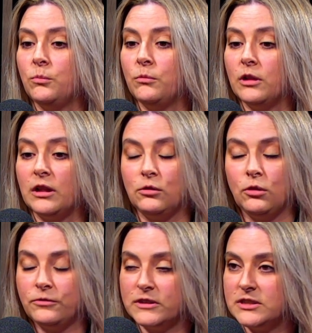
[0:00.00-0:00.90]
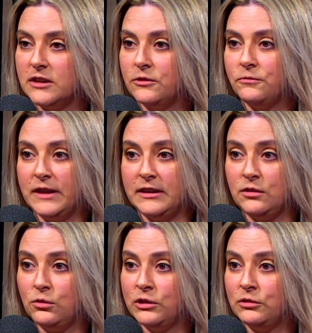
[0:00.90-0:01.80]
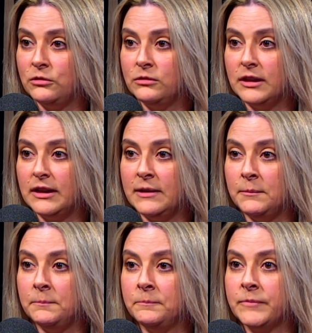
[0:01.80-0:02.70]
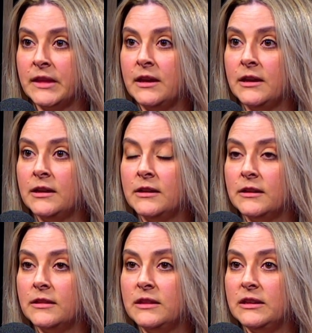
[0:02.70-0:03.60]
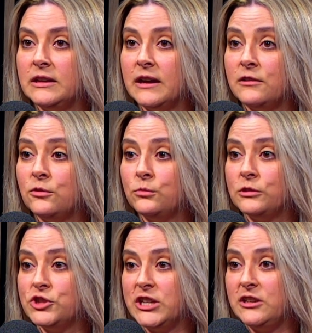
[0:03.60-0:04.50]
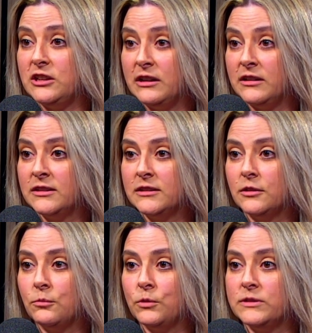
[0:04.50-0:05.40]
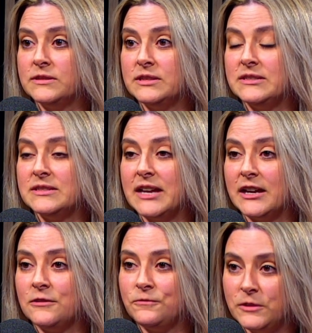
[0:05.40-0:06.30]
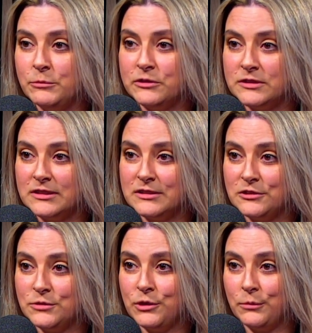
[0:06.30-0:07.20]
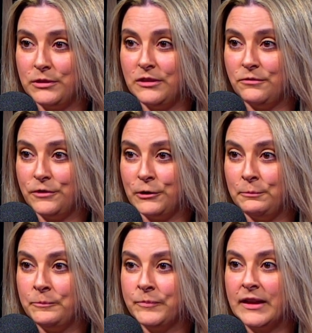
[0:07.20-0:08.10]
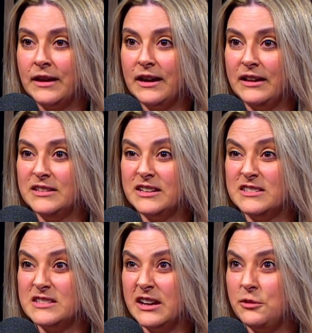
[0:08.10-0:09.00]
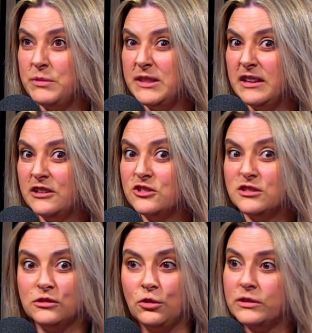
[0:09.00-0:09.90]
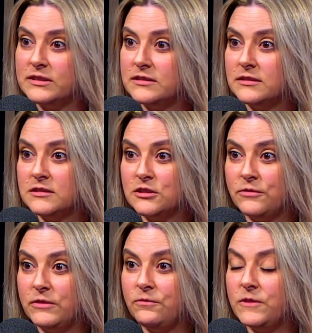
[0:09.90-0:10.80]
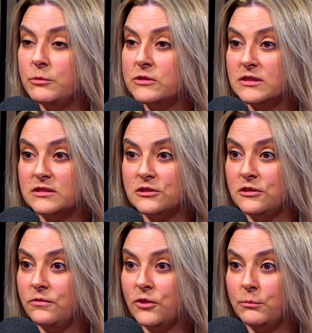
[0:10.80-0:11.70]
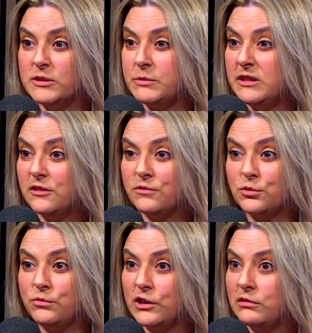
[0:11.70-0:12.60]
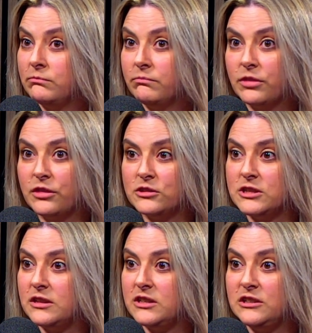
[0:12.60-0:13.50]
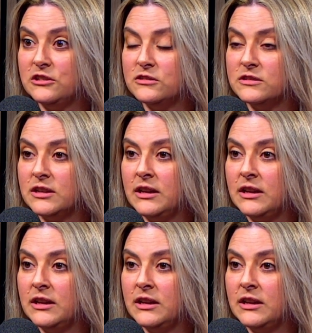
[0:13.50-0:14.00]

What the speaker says: a lot of our staff are very loyal. The current owner, Jane Young, was the second female solicitor to work within the firm and has now been there. She's the longest serving female solicitor in the firm. Has been there for over 33 years.